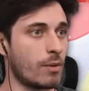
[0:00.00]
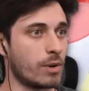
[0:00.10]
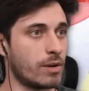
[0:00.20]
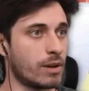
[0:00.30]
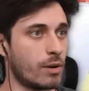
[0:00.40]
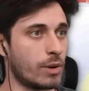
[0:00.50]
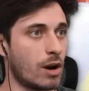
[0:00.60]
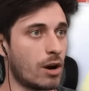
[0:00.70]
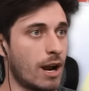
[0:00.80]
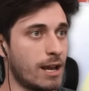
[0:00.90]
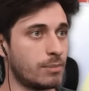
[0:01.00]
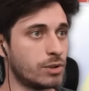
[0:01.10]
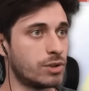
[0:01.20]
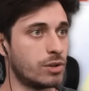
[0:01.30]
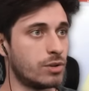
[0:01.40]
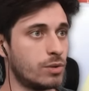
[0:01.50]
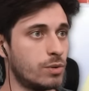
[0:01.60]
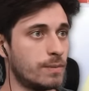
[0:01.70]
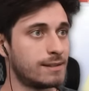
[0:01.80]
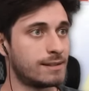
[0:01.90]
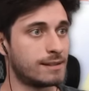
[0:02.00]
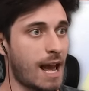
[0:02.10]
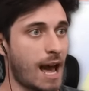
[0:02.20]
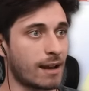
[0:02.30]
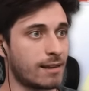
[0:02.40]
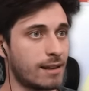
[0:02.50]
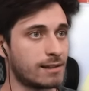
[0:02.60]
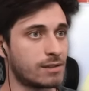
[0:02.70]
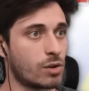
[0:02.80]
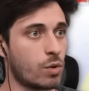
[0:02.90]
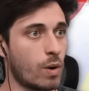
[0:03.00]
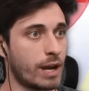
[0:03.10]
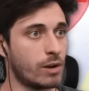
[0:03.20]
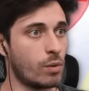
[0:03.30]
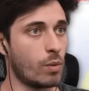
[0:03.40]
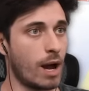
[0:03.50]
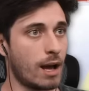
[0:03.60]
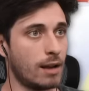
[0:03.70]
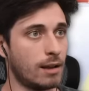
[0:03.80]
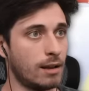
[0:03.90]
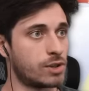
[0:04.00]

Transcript: We, you know, we are able to stack this quite well.